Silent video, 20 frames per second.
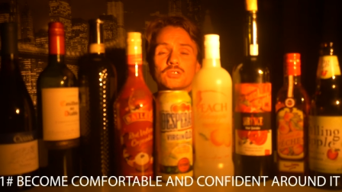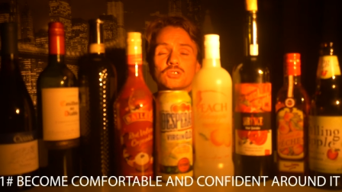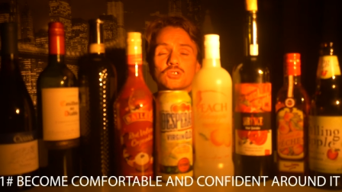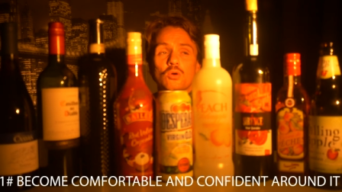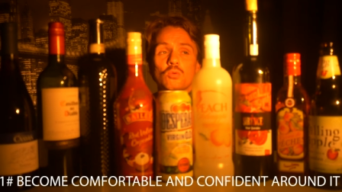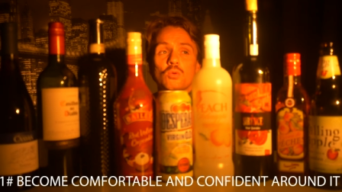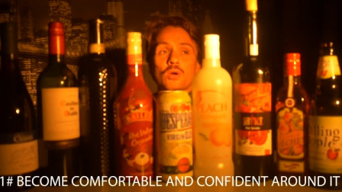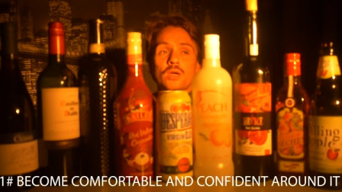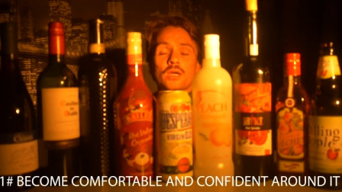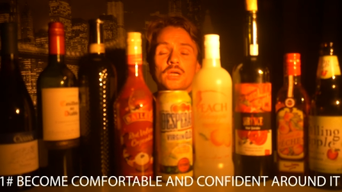
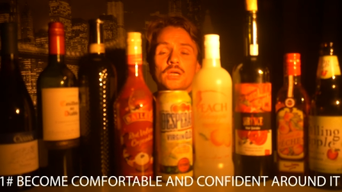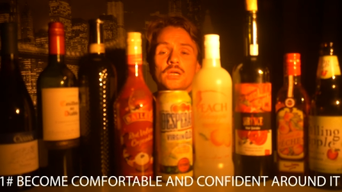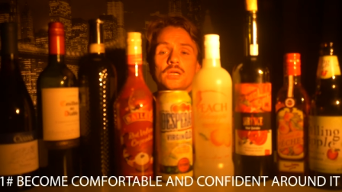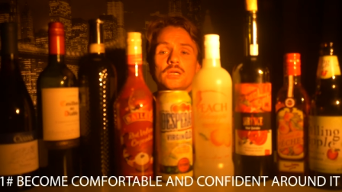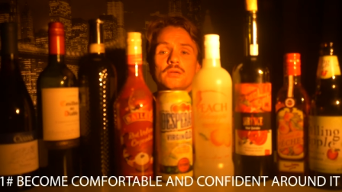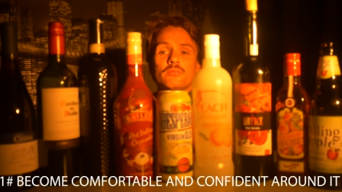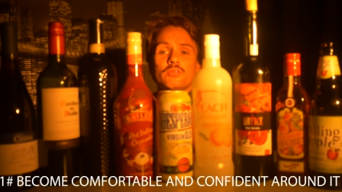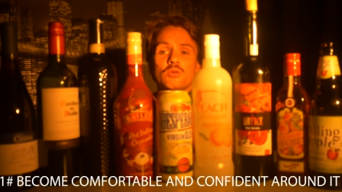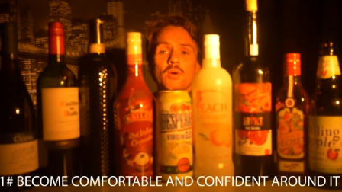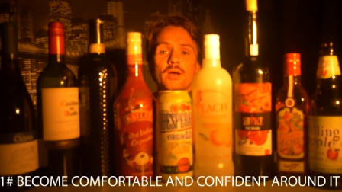So
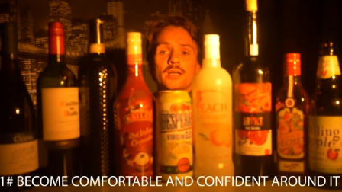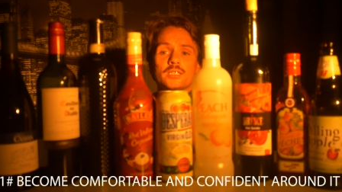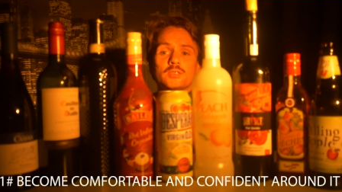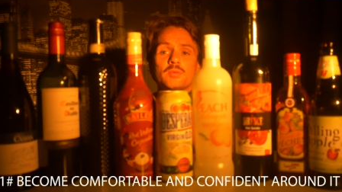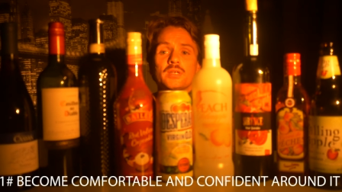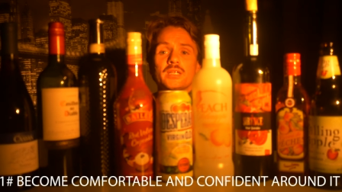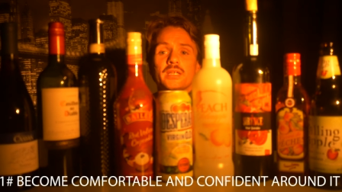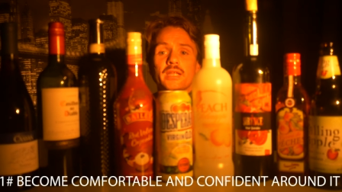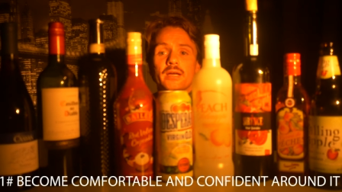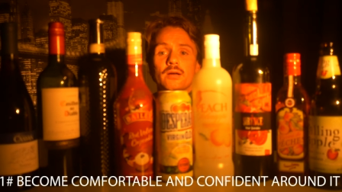if you ask
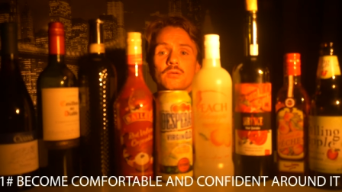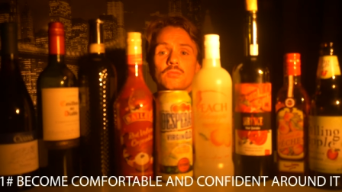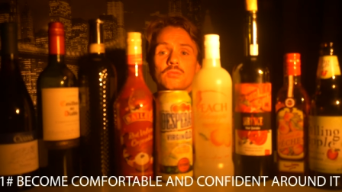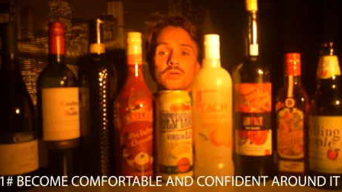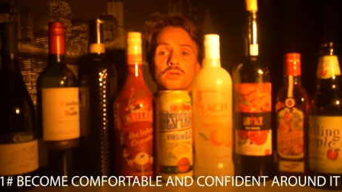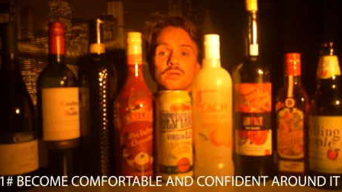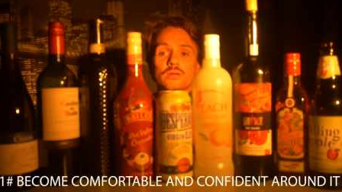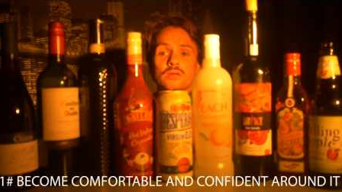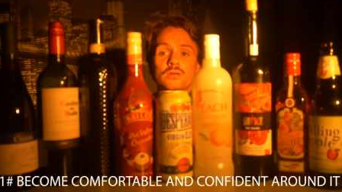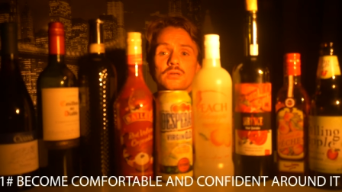me now,
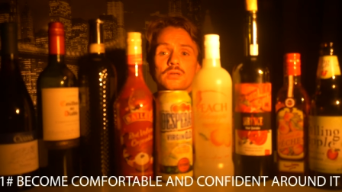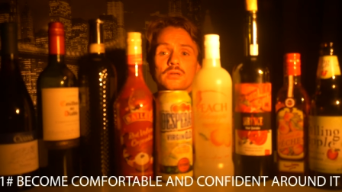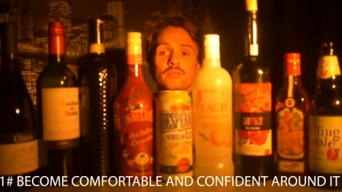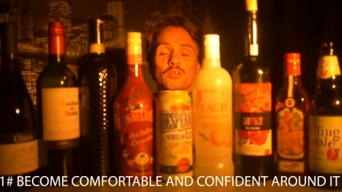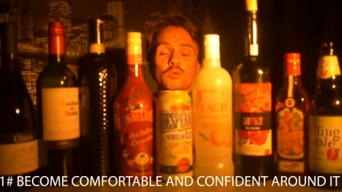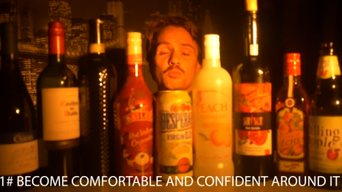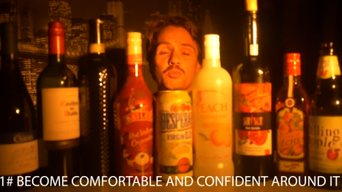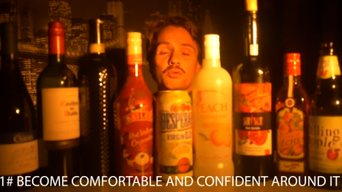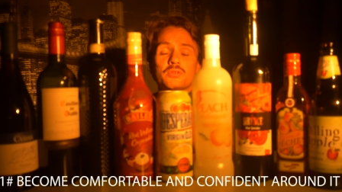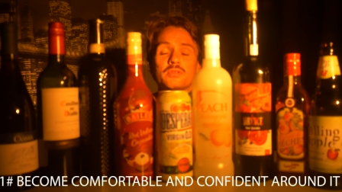if
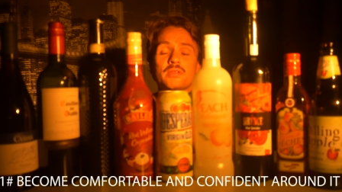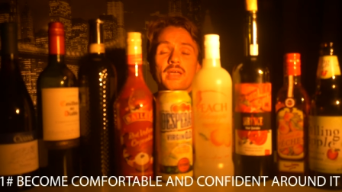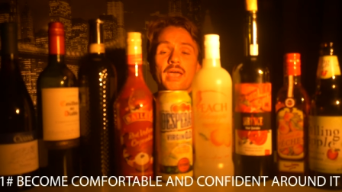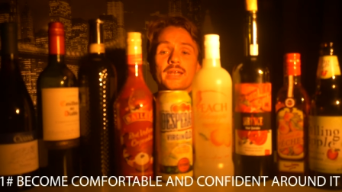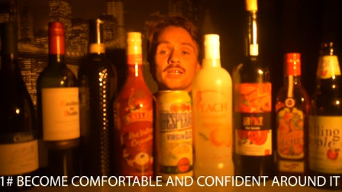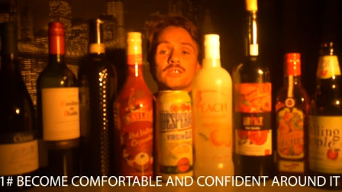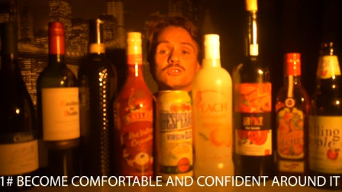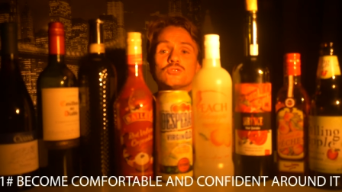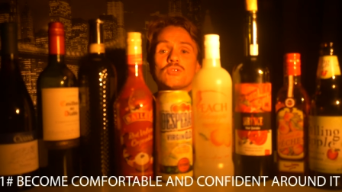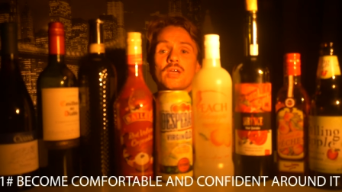you put
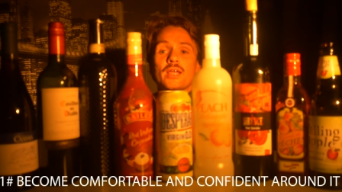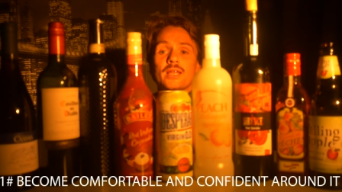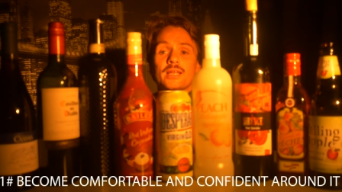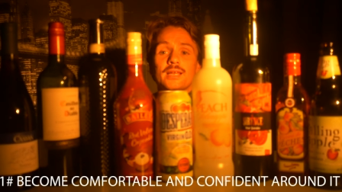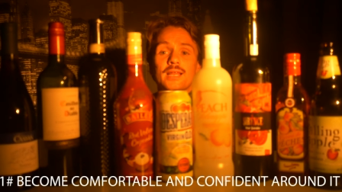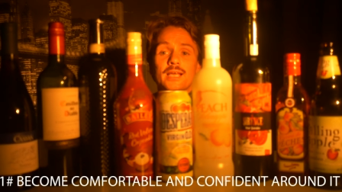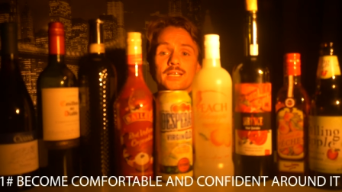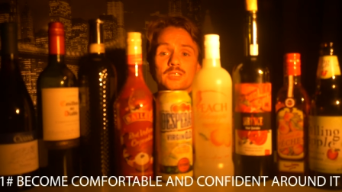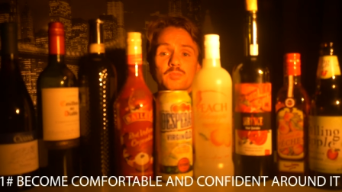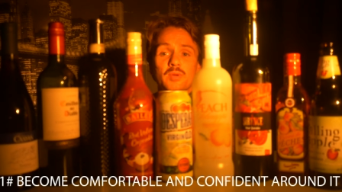10
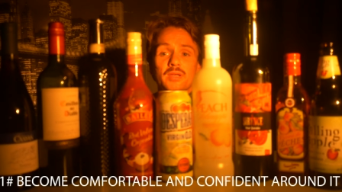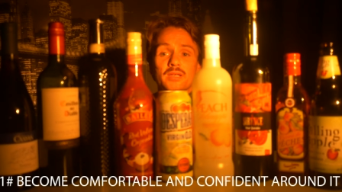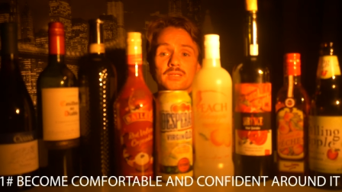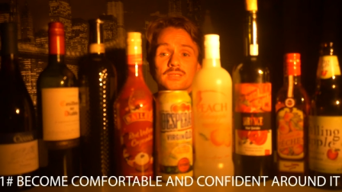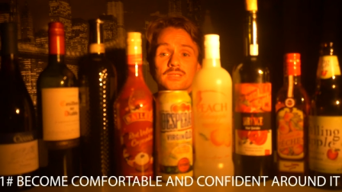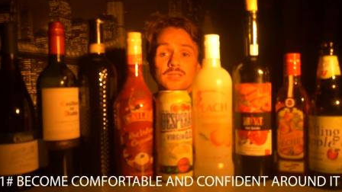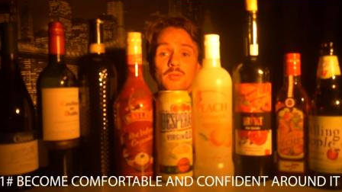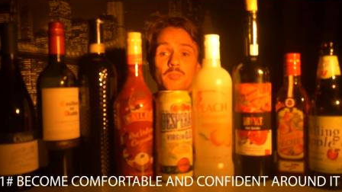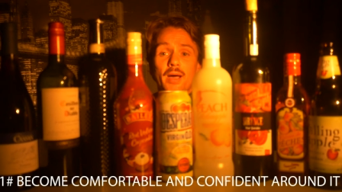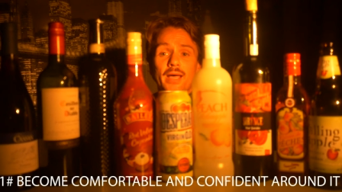Israeli
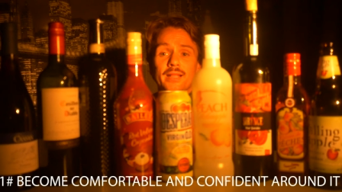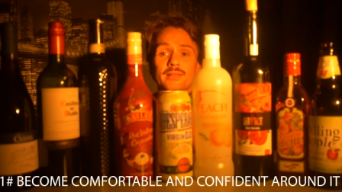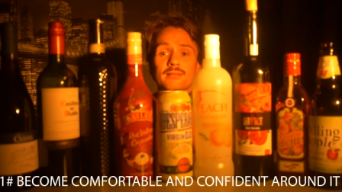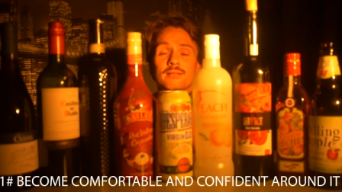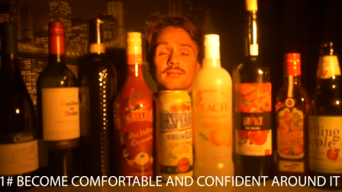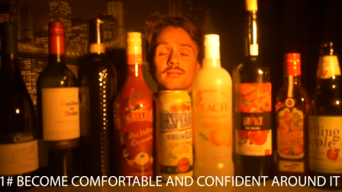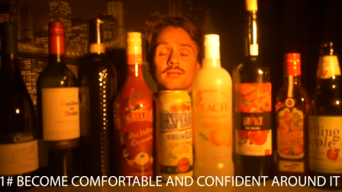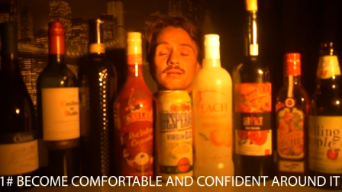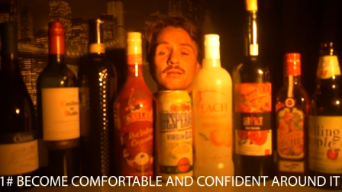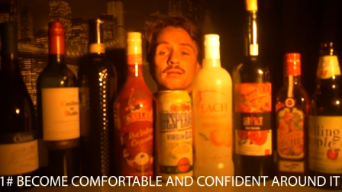lesbians in a bath